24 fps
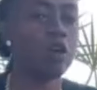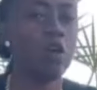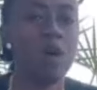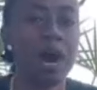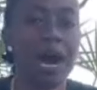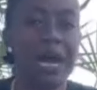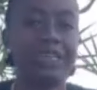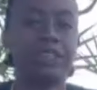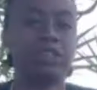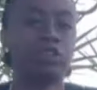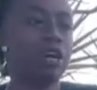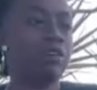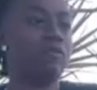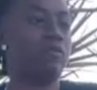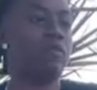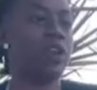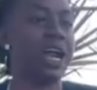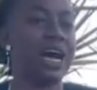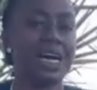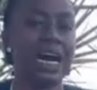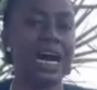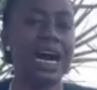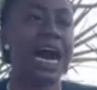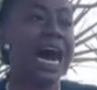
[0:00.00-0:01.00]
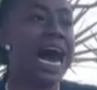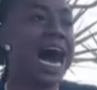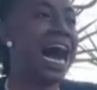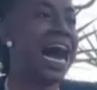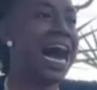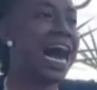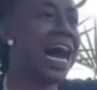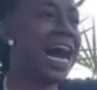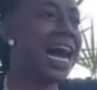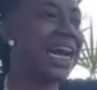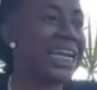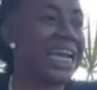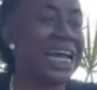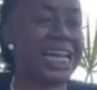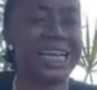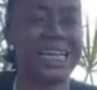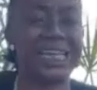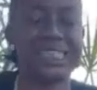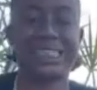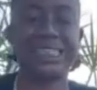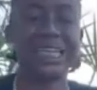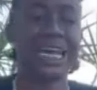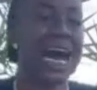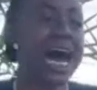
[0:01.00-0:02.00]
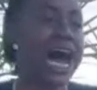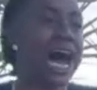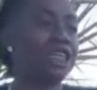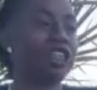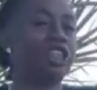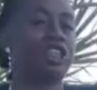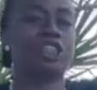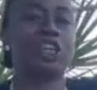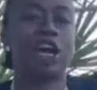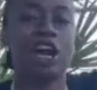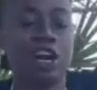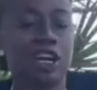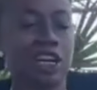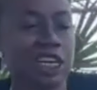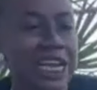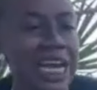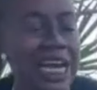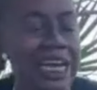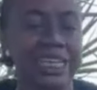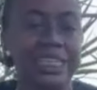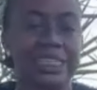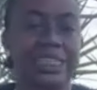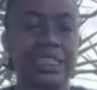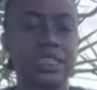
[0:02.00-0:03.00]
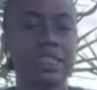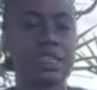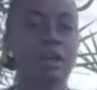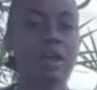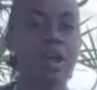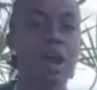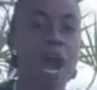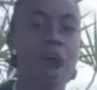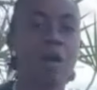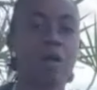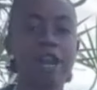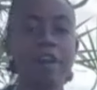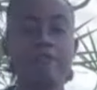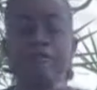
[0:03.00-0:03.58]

one ton vlogger, an analyst, and journalist. How the